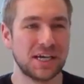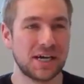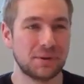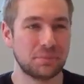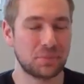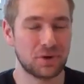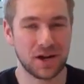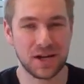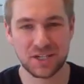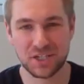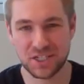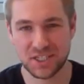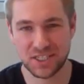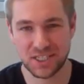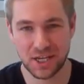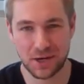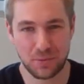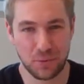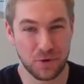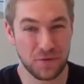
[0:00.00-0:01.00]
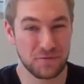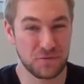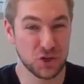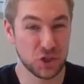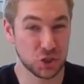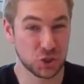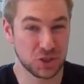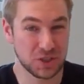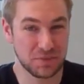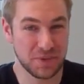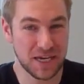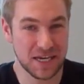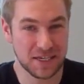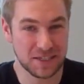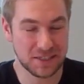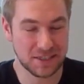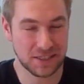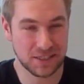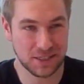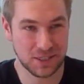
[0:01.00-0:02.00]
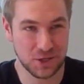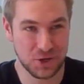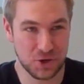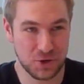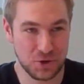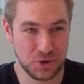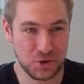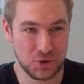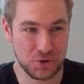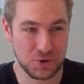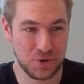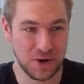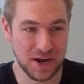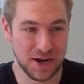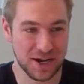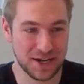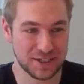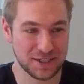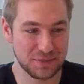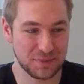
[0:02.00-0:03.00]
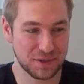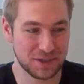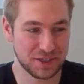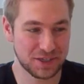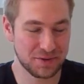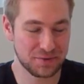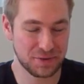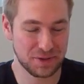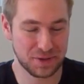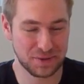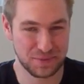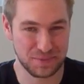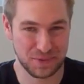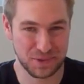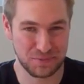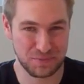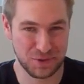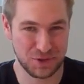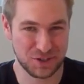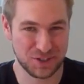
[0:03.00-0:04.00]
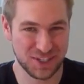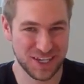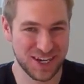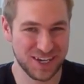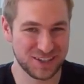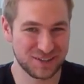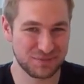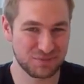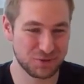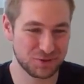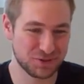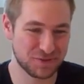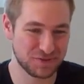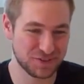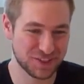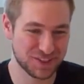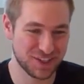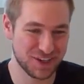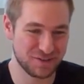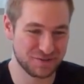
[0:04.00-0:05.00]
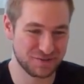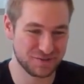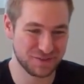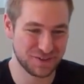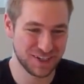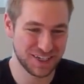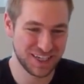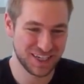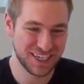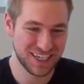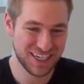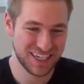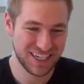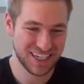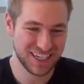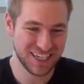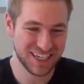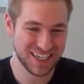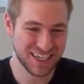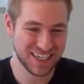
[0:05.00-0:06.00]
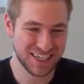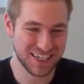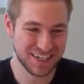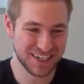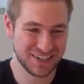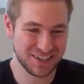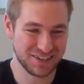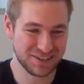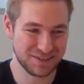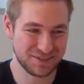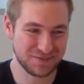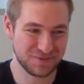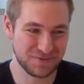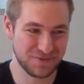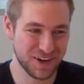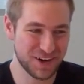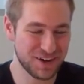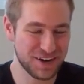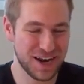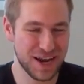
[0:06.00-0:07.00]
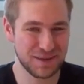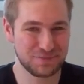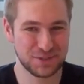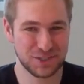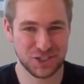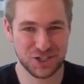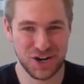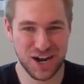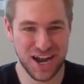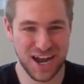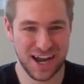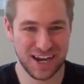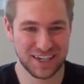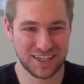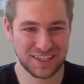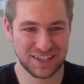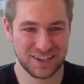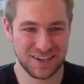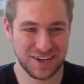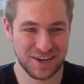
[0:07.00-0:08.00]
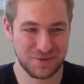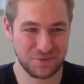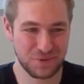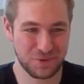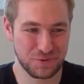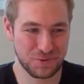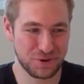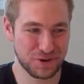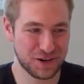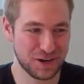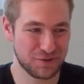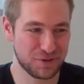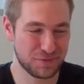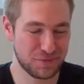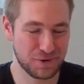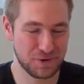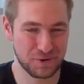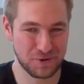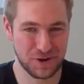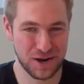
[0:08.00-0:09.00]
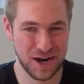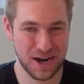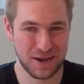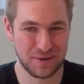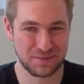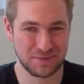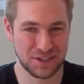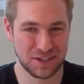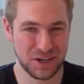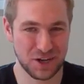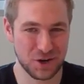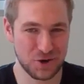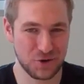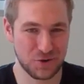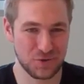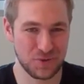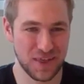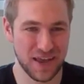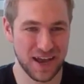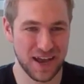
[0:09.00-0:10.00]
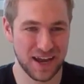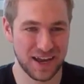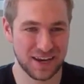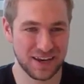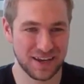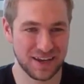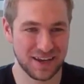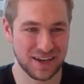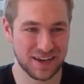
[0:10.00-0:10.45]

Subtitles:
on projects that are more visually based. So typically with computer science, most of the stuff is very abstract. We're working with programs and code that